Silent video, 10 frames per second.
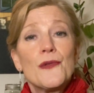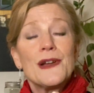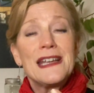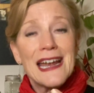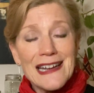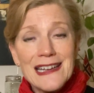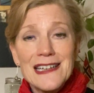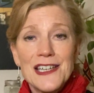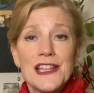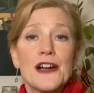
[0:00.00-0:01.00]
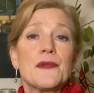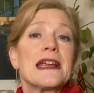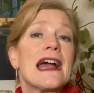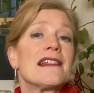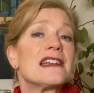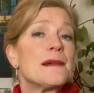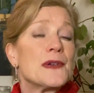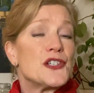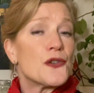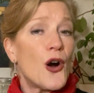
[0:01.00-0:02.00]
getting into their reality,
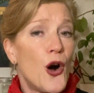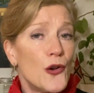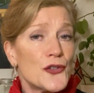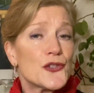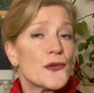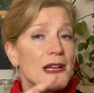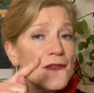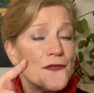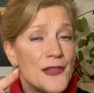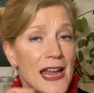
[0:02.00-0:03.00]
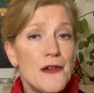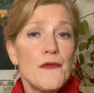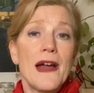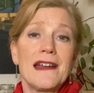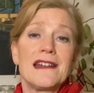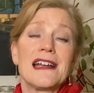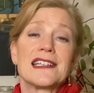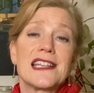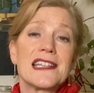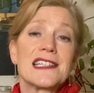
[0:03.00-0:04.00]
but you're also, if they
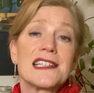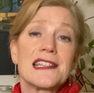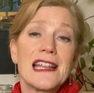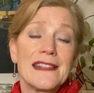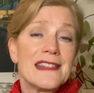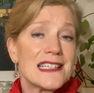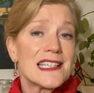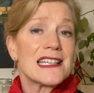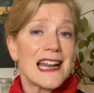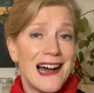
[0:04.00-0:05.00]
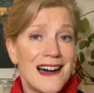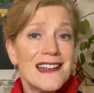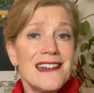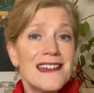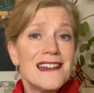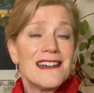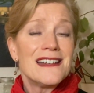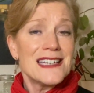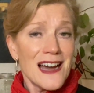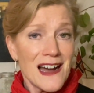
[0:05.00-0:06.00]
recognize that this is an odd
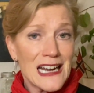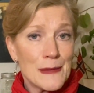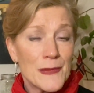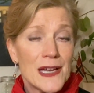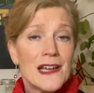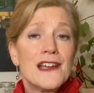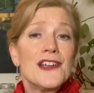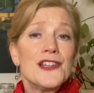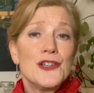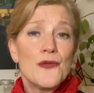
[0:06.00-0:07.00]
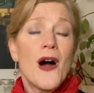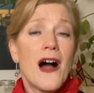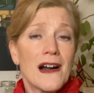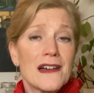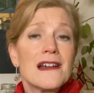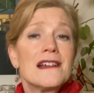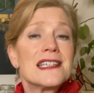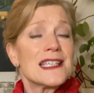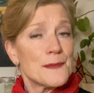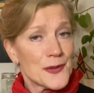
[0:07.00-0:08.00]
time, you are
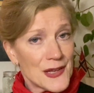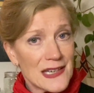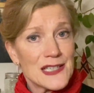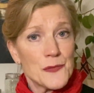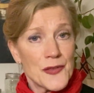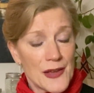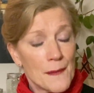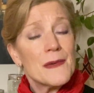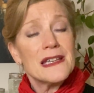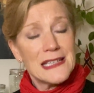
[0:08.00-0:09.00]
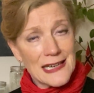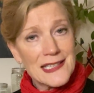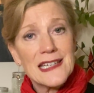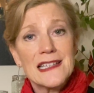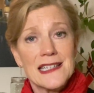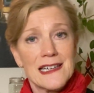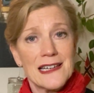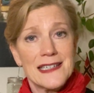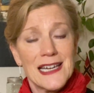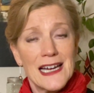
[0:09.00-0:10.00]
sympathizing with them. Yes, it is an
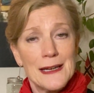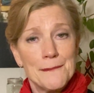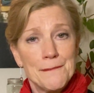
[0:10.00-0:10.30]
odd time.